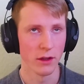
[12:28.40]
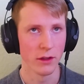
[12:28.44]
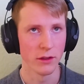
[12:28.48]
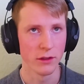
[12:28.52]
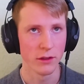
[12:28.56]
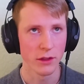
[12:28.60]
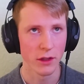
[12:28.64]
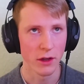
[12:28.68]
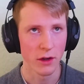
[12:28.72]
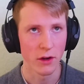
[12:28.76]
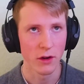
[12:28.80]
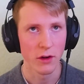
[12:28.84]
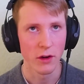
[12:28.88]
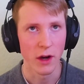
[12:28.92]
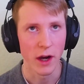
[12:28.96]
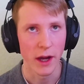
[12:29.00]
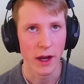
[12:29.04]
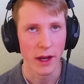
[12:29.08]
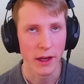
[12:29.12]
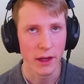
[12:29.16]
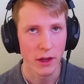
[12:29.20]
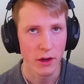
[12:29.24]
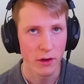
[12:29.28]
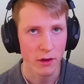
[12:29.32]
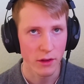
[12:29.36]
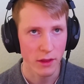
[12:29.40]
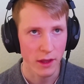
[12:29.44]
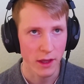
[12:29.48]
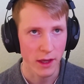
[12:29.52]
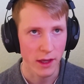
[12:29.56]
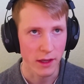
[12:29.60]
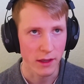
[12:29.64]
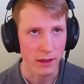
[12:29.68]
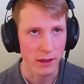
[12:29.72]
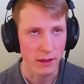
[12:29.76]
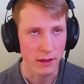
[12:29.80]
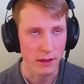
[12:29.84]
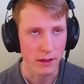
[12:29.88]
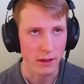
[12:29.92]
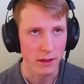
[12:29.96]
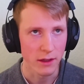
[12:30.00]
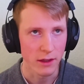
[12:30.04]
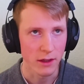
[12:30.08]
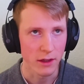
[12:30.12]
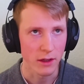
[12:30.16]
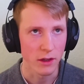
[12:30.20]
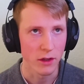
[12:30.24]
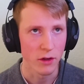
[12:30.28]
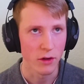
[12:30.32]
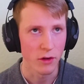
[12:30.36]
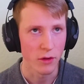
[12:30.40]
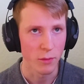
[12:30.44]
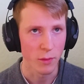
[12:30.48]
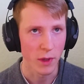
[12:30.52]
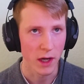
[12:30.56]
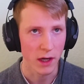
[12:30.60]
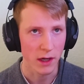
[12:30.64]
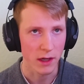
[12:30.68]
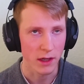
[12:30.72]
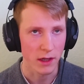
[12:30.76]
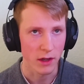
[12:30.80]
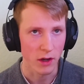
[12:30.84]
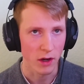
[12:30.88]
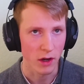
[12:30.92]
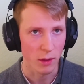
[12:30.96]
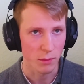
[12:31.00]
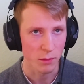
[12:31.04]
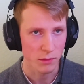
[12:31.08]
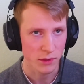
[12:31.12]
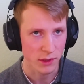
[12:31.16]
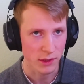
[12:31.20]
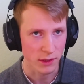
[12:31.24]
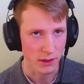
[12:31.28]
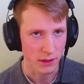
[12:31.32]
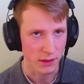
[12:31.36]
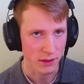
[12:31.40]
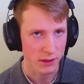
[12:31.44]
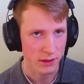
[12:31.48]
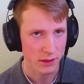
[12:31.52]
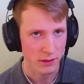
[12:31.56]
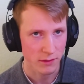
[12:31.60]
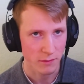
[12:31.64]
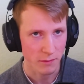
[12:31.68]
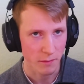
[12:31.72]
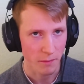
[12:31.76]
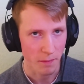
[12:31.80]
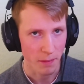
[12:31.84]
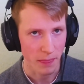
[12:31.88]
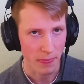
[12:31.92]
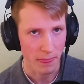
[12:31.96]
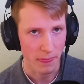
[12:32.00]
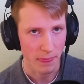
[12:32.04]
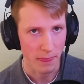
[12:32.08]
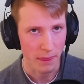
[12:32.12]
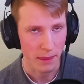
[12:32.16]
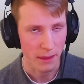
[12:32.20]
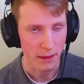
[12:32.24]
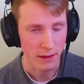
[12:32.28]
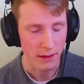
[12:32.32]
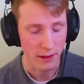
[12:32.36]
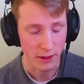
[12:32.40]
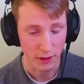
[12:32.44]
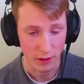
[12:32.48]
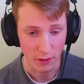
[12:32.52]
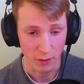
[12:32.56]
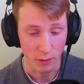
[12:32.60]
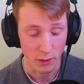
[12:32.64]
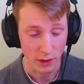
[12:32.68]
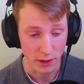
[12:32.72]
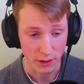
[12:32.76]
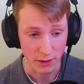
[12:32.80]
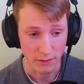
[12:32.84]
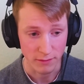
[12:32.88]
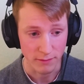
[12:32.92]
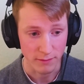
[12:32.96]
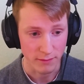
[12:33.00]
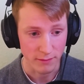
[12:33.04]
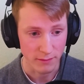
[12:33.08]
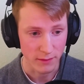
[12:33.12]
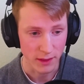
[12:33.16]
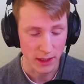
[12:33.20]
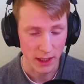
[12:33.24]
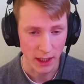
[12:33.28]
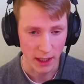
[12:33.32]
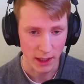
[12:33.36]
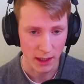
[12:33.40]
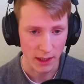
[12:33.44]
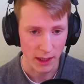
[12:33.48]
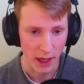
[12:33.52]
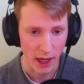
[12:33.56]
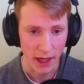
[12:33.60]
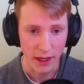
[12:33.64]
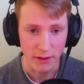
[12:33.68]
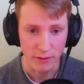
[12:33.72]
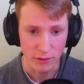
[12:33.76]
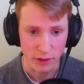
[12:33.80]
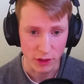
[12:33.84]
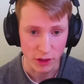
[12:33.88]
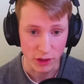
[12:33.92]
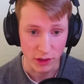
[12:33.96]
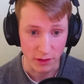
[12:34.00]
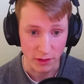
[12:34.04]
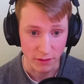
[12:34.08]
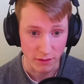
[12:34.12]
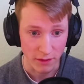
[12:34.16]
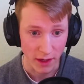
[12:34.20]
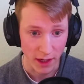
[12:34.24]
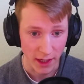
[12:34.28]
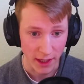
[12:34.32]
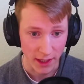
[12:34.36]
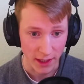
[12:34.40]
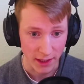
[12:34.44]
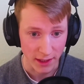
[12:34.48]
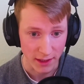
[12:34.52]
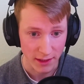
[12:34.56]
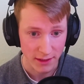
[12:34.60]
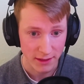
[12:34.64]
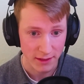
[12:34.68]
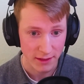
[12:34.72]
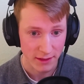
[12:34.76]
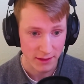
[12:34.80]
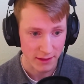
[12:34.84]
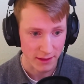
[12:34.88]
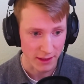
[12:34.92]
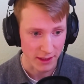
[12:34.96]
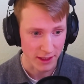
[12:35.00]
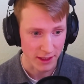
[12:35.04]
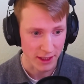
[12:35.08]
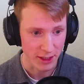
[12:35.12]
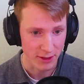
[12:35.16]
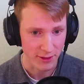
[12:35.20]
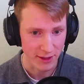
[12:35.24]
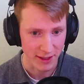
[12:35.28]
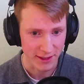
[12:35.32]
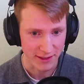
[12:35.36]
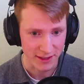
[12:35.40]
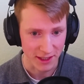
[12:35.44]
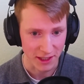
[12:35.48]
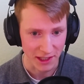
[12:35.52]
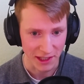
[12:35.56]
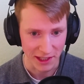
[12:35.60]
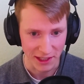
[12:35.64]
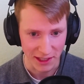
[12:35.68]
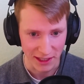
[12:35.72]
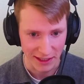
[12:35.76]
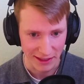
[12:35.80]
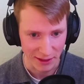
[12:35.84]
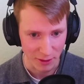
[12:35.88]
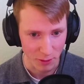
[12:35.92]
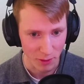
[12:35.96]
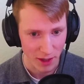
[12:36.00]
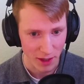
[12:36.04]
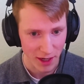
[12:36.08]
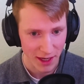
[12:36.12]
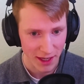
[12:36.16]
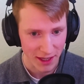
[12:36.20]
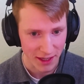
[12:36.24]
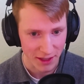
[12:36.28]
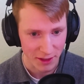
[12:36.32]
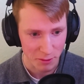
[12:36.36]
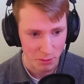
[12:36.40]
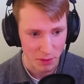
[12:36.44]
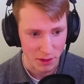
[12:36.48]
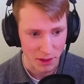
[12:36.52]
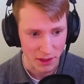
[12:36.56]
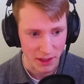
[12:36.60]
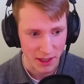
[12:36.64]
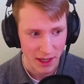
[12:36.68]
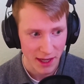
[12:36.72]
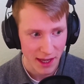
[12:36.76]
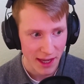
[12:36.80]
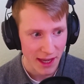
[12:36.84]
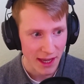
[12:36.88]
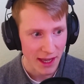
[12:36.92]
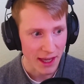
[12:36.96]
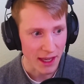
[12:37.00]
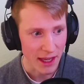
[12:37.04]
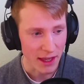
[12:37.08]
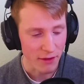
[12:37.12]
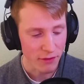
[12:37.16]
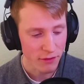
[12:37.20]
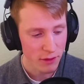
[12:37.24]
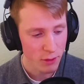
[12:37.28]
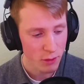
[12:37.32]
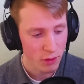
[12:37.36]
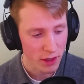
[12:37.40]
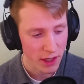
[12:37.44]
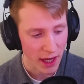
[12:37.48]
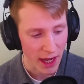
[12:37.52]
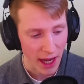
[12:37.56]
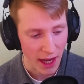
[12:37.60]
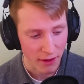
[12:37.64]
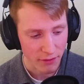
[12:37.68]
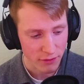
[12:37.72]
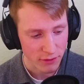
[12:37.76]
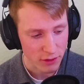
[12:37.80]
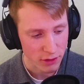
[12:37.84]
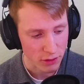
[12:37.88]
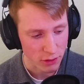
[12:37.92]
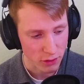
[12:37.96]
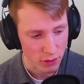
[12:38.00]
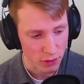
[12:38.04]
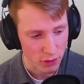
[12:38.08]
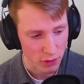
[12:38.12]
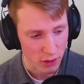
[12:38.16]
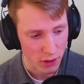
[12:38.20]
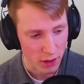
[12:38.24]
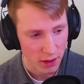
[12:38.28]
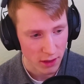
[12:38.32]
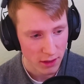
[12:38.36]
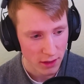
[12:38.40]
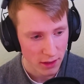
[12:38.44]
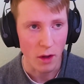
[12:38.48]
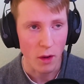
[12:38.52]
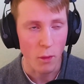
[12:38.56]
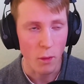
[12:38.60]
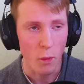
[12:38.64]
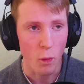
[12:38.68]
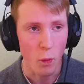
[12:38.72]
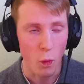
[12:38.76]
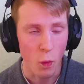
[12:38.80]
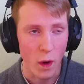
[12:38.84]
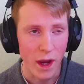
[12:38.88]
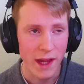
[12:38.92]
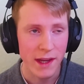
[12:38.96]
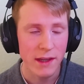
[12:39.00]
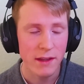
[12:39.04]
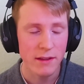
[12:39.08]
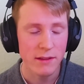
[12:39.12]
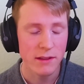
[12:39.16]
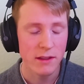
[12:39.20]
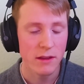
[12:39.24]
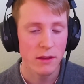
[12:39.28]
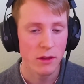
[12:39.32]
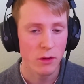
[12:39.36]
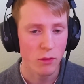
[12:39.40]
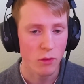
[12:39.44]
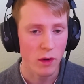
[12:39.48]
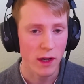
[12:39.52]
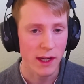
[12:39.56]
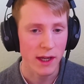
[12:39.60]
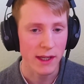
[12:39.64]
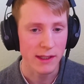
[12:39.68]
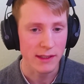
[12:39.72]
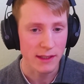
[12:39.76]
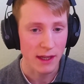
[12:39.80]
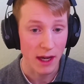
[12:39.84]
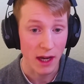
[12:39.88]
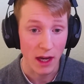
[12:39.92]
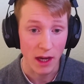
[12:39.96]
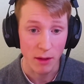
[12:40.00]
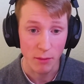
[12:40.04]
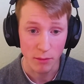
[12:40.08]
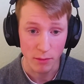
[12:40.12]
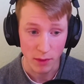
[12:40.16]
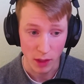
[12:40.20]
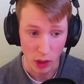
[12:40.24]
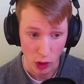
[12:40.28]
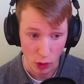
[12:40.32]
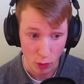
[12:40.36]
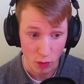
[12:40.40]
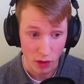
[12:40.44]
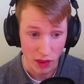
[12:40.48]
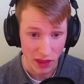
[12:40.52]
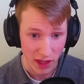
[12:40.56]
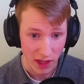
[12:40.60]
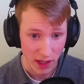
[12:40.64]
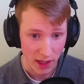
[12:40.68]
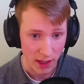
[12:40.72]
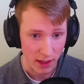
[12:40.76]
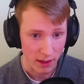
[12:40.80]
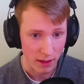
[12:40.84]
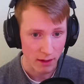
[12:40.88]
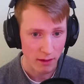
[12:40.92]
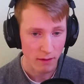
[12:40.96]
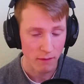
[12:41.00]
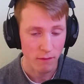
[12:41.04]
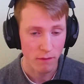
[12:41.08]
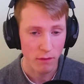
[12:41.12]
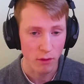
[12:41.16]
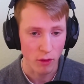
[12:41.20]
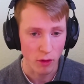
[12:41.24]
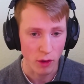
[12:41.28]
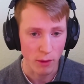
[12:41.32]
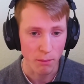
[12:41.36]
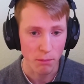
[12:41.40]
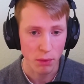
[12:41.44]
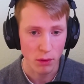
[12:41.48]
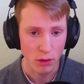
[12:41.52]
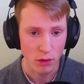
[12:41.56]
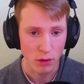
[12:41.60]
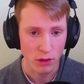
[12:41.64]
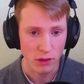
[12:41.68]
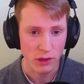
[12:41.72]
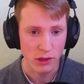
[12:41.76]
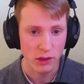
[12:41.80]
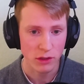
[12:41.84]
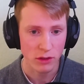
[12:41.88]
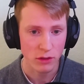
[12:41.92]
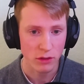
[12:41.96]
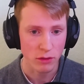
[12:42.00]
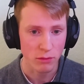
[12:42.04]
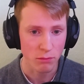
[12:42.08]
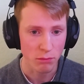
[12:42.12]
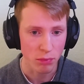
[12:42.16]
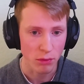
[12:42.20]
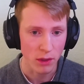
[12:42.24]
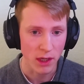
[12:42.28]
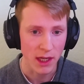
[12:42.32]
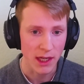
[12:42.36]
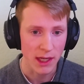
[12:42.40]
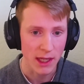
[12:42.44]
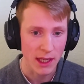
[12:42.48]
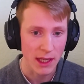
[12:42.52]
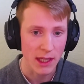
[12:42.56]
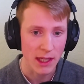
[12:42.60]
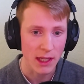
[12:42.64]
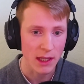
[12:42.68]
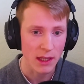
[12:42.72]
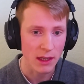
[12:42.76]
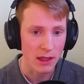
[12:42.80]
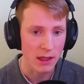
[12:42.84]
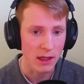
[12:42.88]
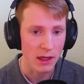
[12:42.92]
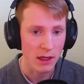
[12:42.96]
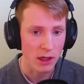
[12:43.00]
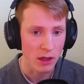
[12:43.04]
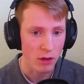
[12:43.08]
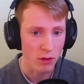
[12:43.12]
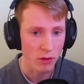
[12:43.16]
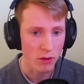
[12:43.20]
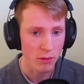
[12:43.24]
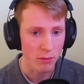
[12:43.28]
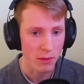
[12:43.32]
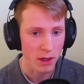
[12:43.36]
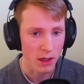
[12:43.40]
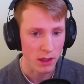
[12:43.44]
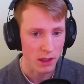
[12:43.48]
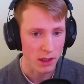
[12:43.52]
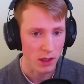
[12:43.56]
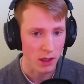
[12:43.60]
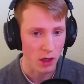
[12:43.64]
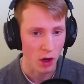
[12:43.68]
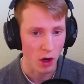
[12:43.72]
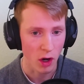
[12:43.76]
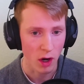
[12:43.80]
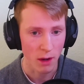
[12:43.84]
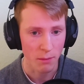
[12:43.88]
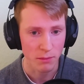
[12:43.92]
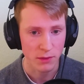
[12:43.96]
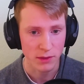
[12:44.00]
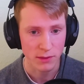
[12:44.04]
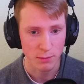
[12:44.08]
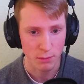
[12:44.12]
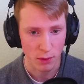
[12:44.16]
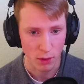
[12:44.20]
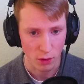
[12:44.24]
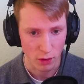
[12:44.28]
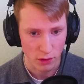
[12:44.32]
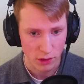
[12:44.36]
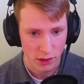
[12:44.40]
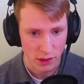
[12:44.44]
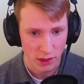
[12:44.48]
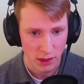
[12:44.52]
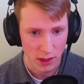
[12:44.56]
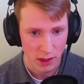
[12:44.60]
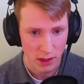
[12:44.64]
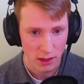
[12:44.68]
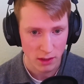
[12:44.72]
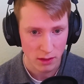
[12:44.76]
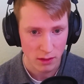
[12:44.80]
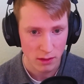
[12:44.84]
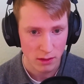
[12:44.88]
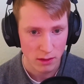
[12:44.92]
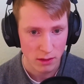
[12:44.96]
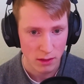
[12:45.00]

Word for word: So I know that go to market ops is, you know, we're kind of just defining it, and you guys are leading the way here. But if you would have to, when is it the right time you think for a person to bring in a go to market ops person?